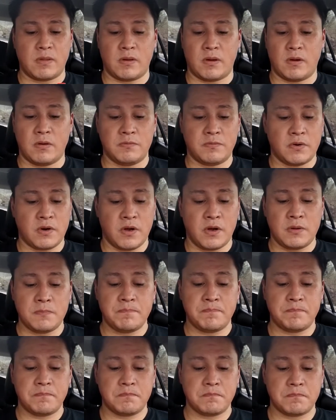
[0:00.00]
Overall,
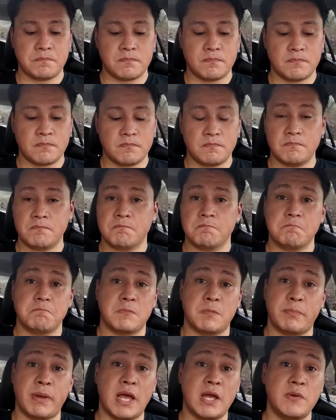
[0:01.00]

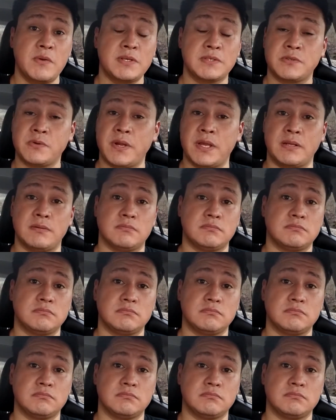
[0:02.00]
the battery's great.